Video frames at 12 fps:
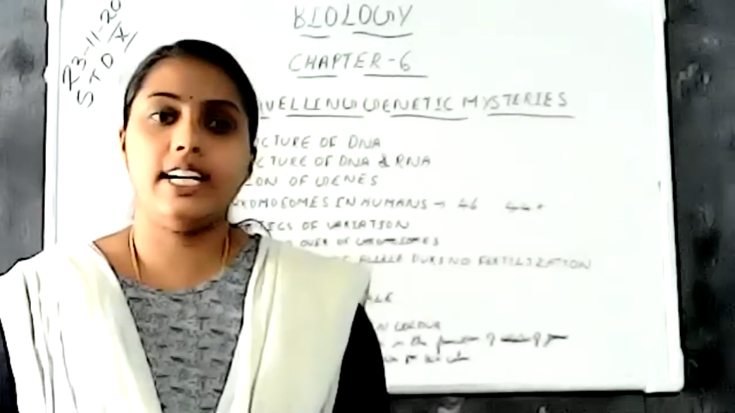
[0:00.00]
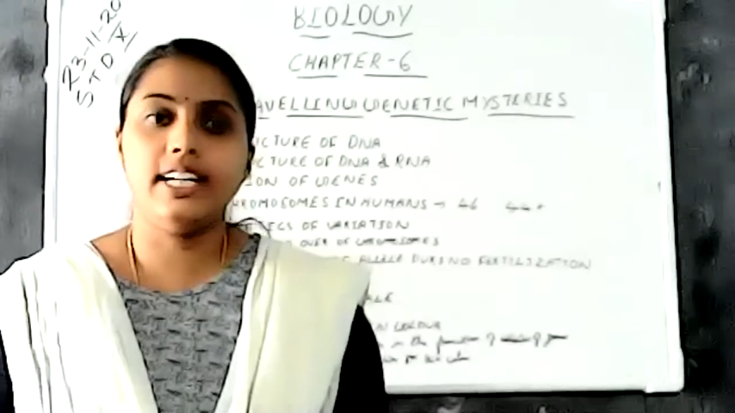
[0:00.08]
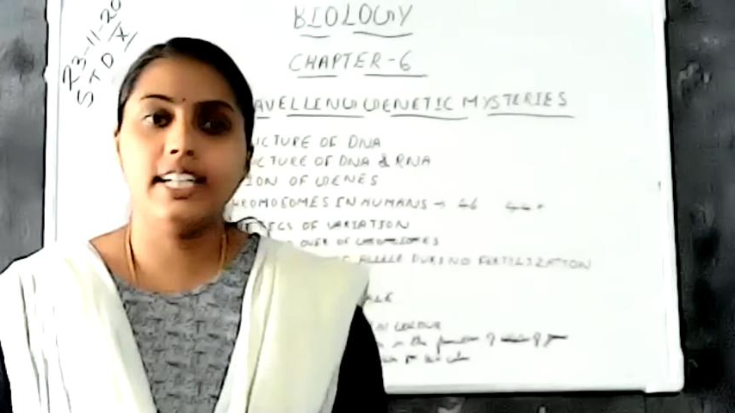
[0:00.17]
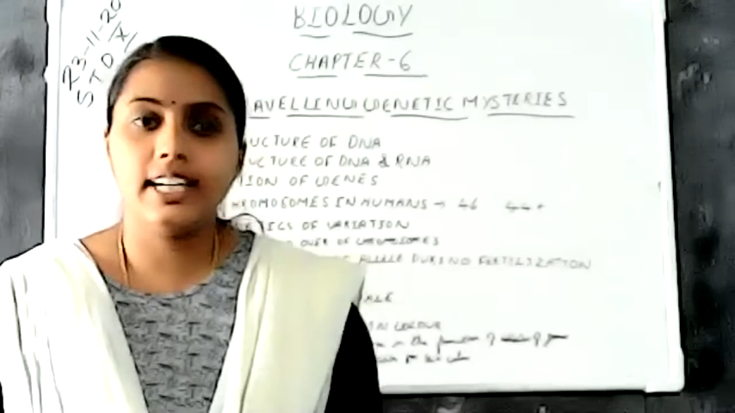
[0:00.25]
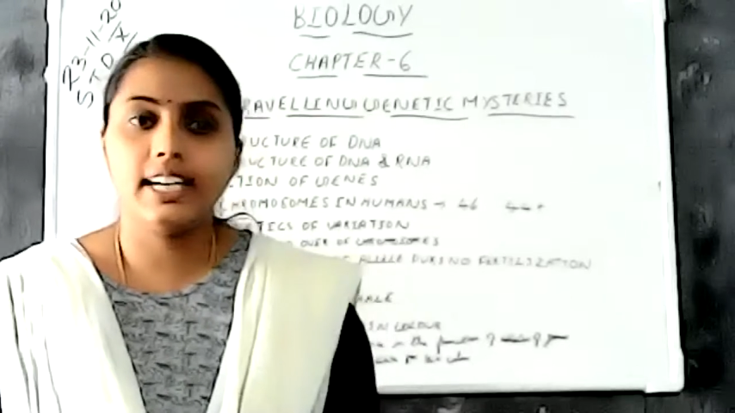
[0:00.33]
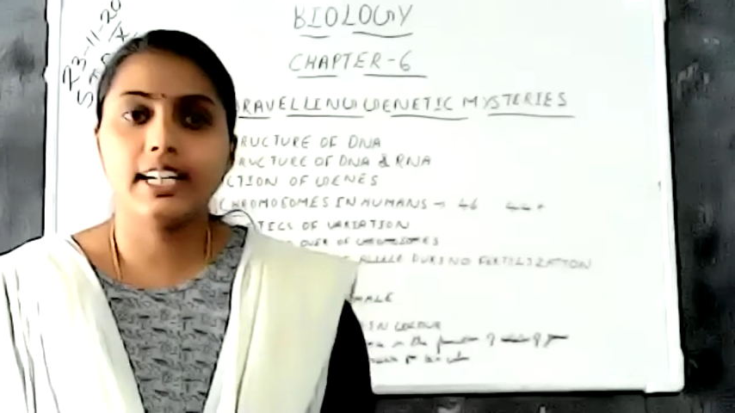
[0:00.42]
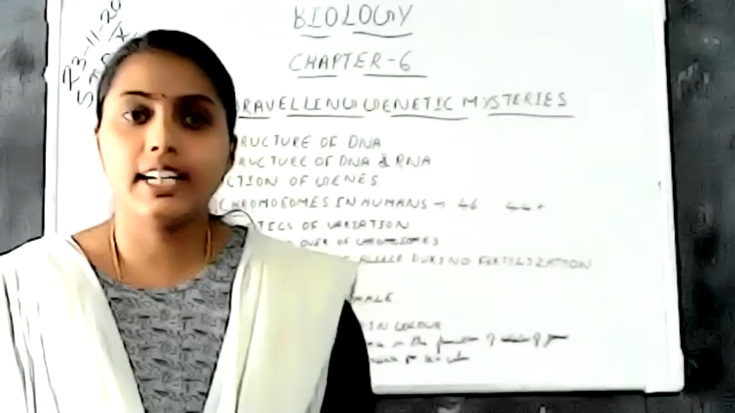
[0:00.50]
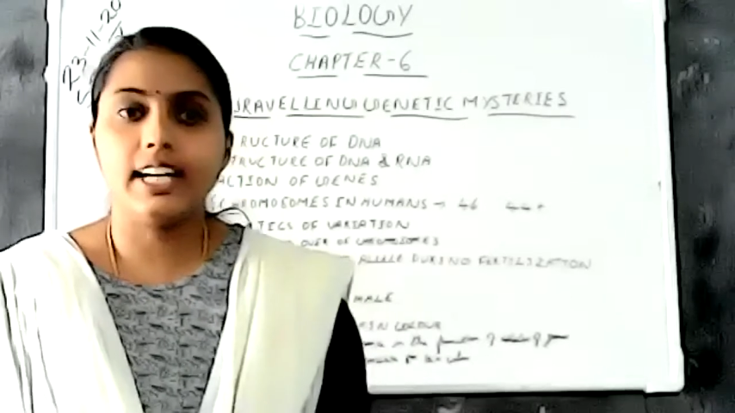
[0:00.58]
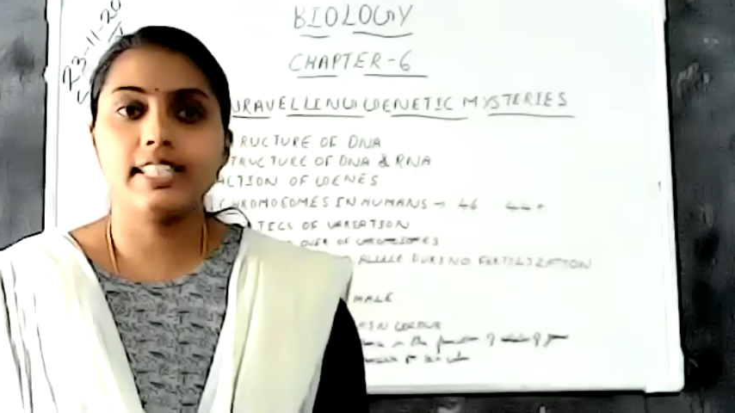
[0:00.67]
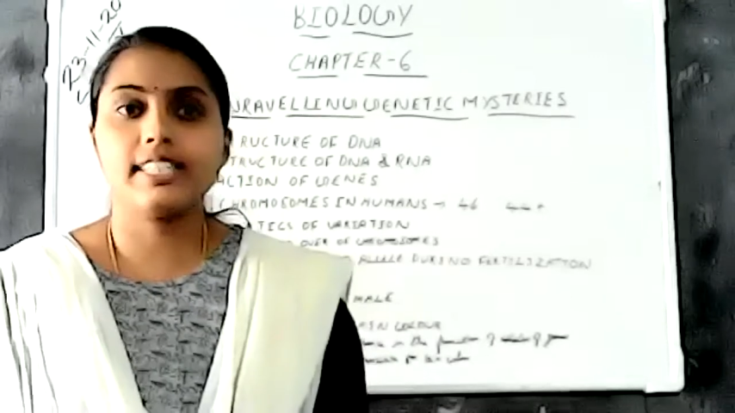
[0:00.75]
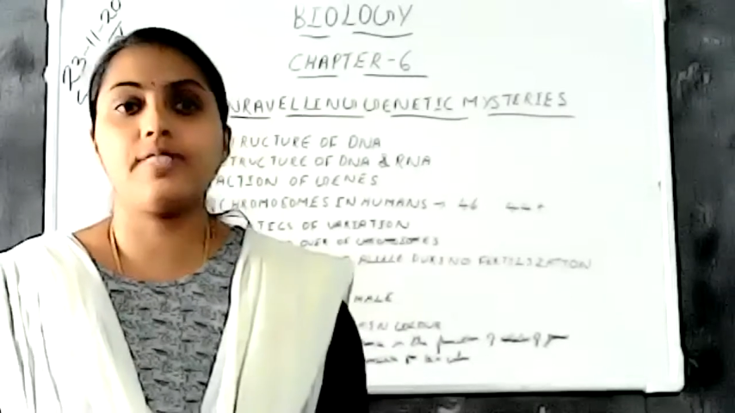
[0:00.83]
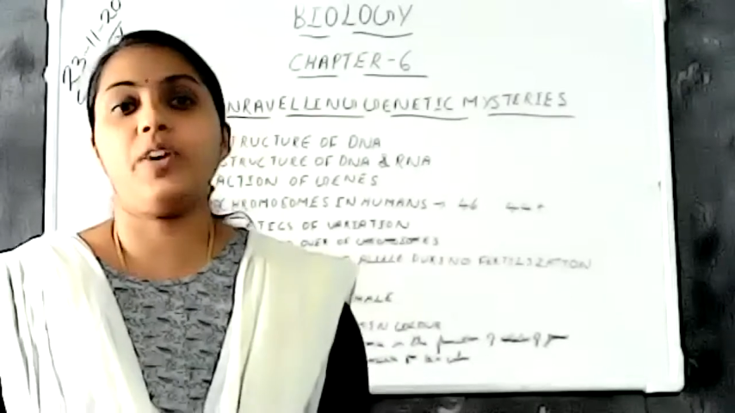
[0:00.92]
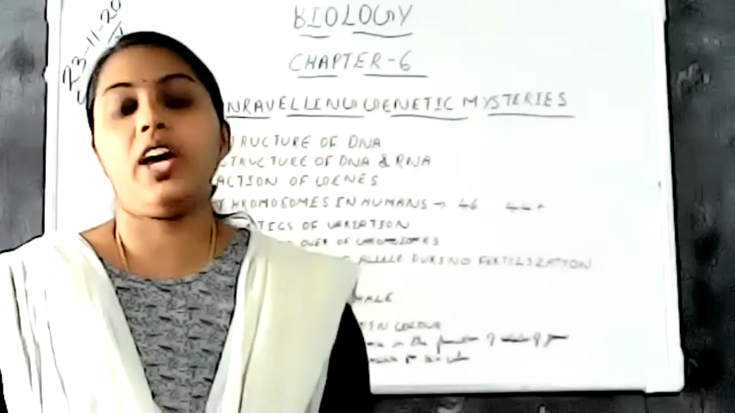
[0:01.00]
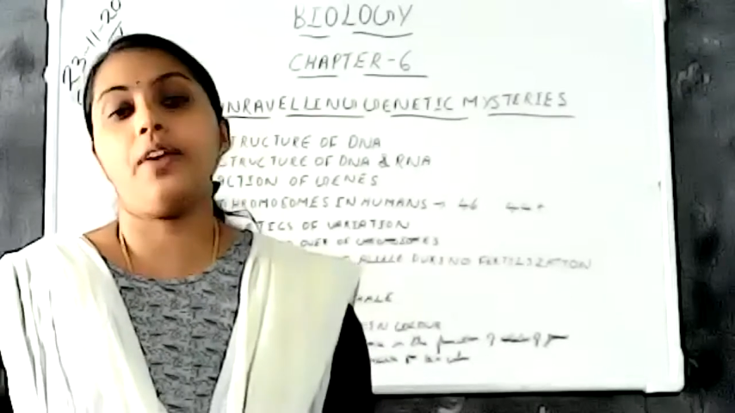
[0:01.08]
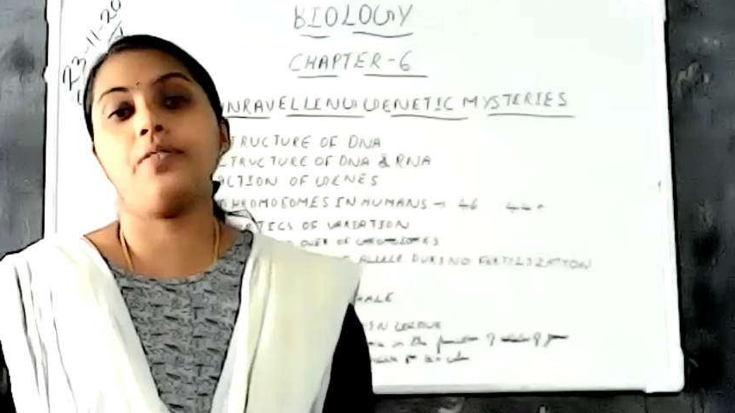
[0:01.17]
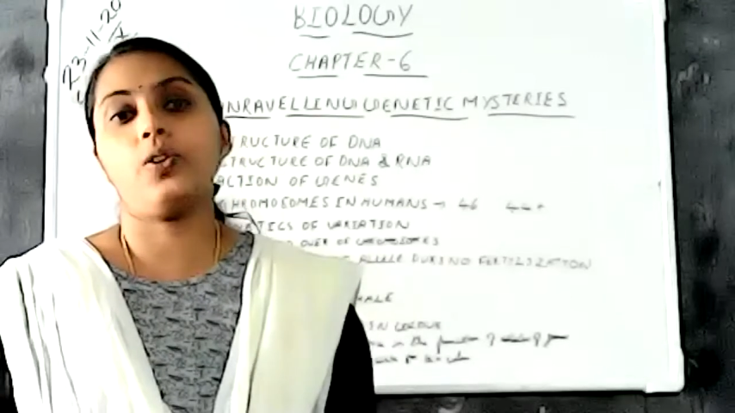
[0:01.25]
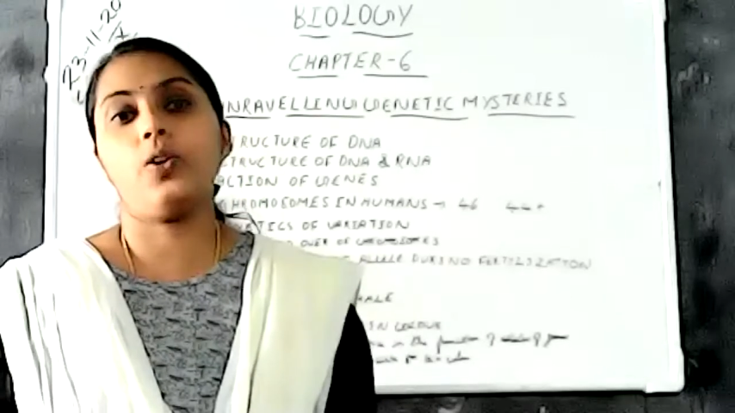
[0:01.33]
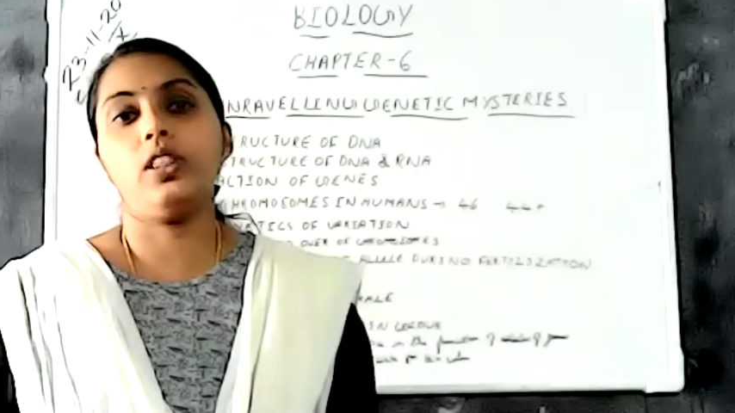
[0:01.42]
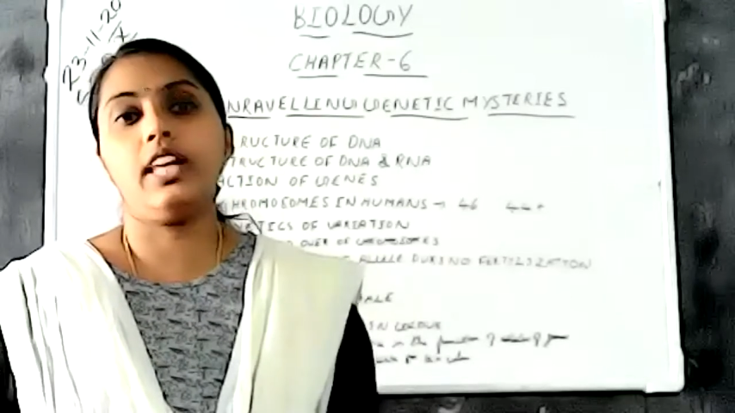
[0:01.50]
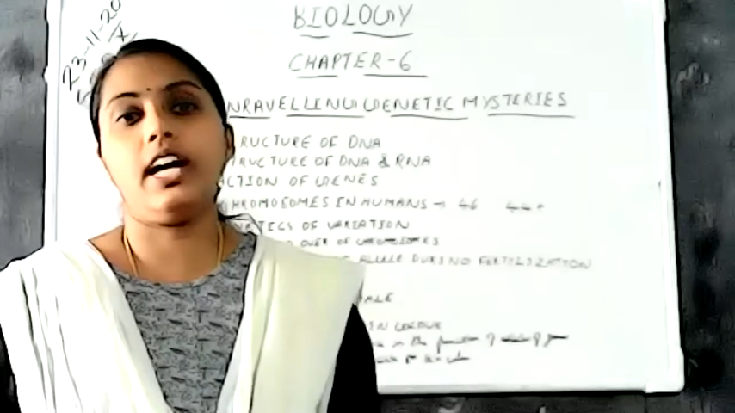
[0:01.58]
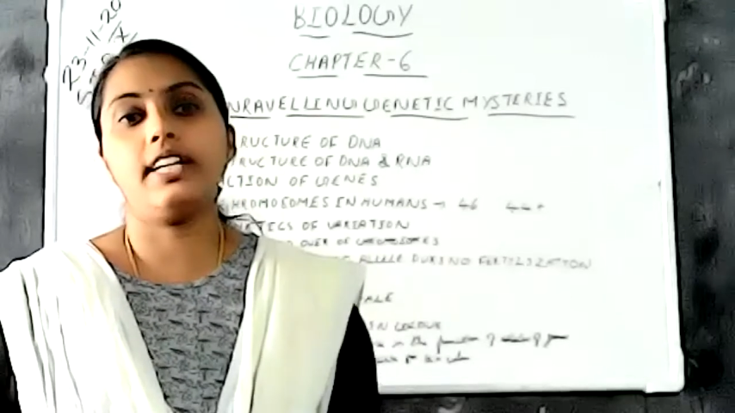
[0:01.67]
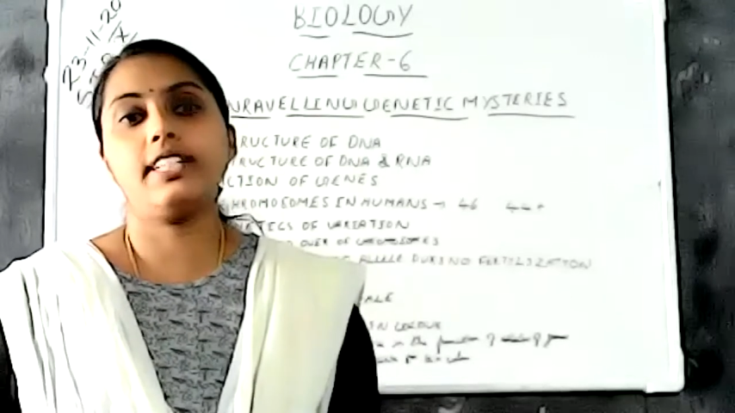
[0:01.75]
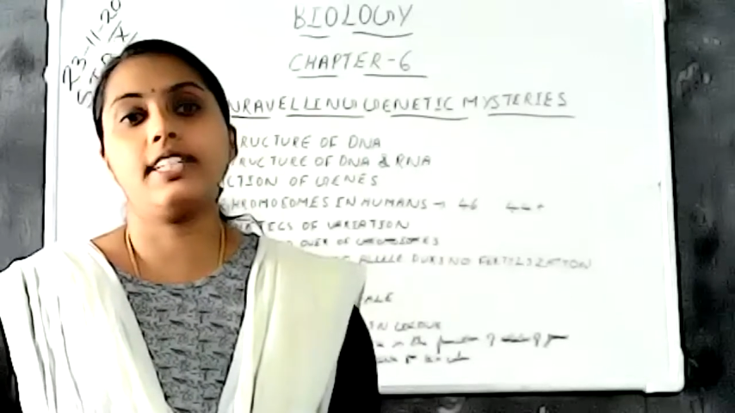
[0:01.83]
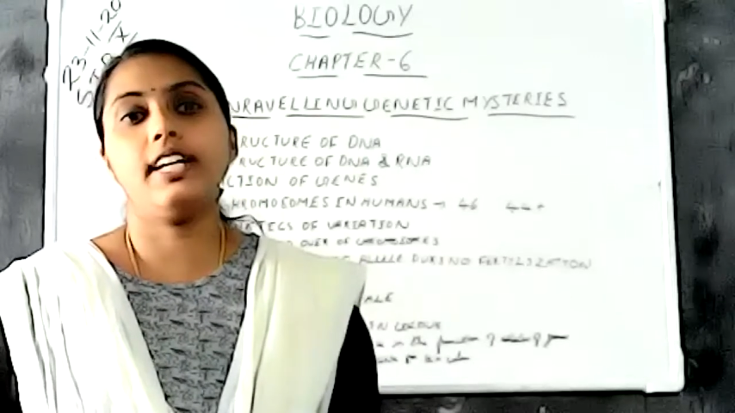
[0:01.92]
earlier class we have told
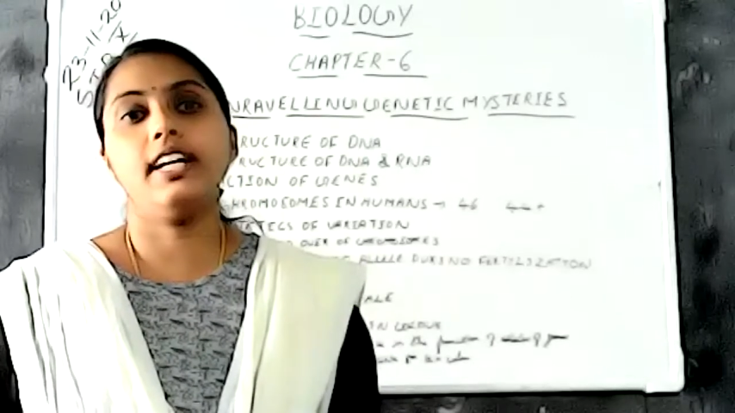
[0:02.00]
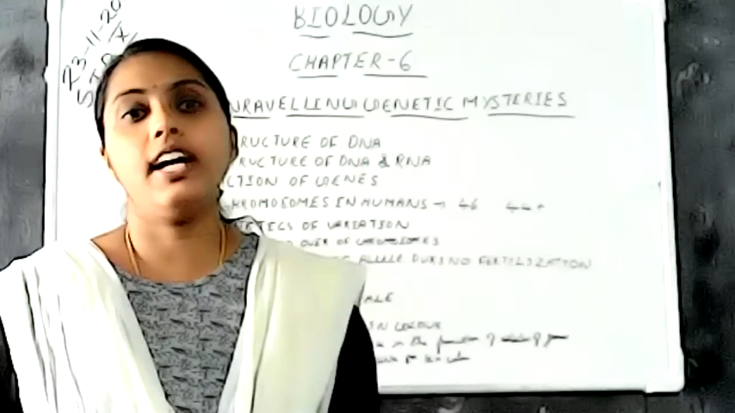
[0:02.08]
that